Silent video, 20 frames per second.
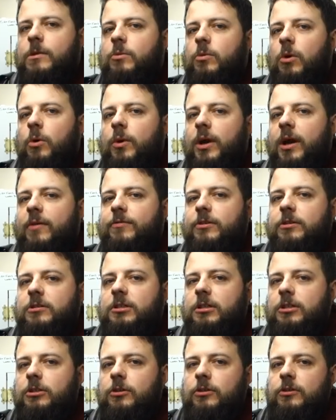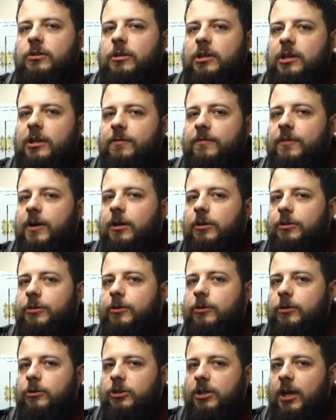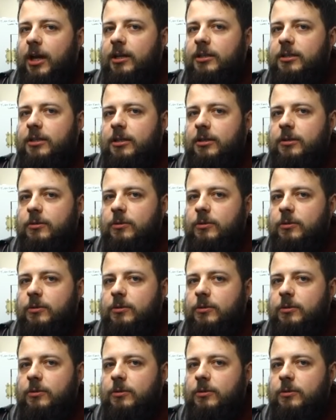Well, we haven't done the final thoughts yet,